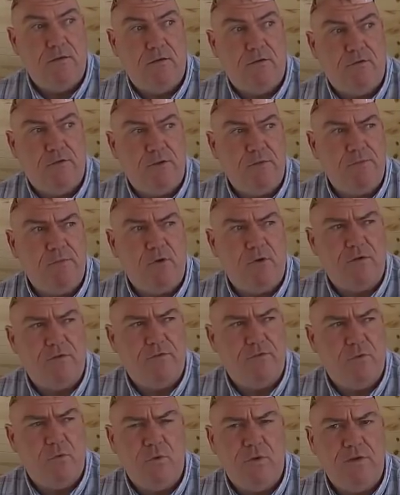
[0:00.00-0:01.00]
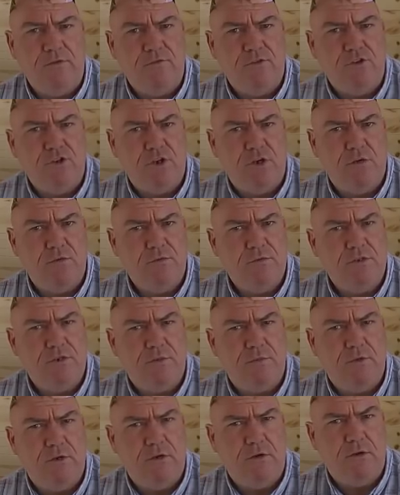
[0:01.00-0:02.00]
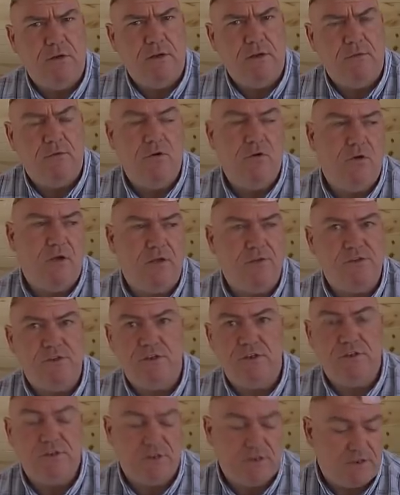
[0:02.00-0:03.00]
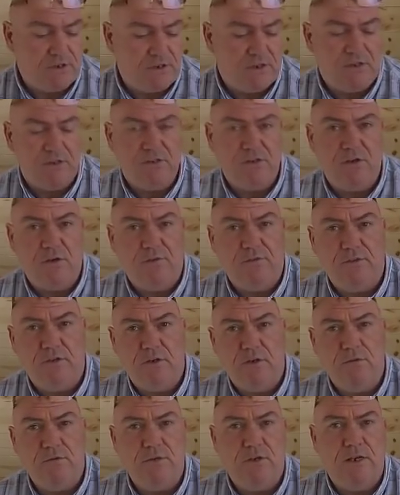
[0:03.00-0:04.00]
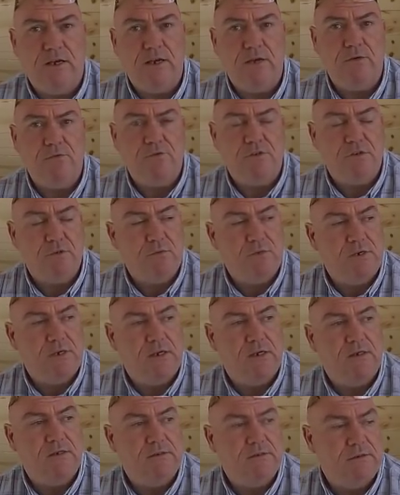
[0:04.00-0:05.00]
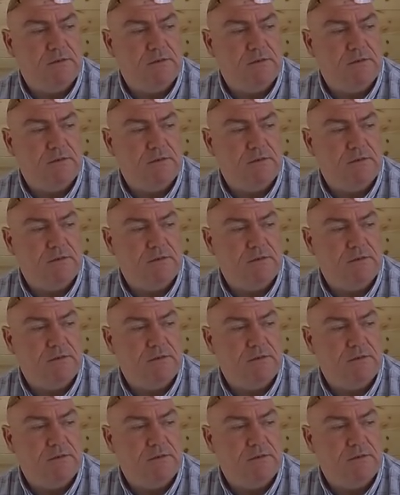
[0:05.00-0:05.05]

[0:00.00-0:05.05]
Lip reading: think by the 14th of June, somewhere like that. Well, we're going to see the solicitor this afternoon, get that all sorted out.